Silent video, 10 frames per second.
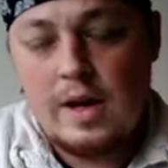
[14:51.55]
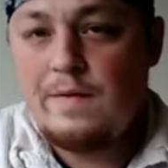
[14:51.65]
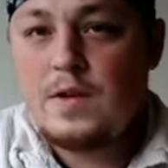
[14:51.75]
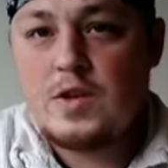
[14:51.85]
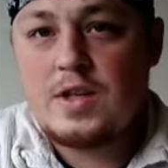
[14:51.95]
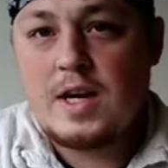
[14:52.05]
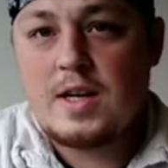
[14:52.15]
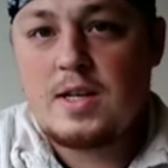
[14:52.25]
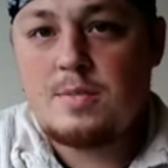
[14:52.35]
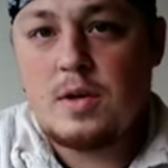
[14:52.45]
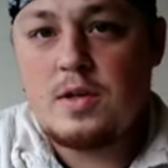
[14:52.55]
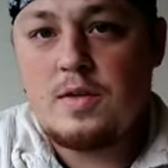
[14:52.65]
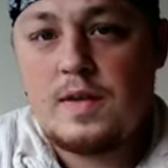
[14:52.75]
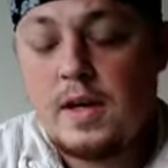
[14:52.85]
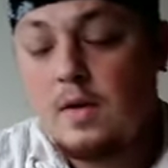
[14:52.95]
Infantry Tactics Part
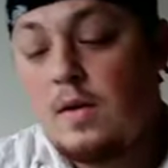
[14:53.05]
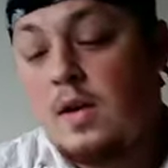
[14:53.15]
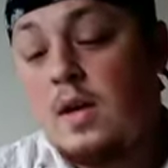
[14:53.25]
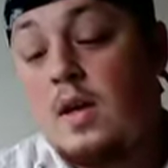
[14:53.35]
2 video.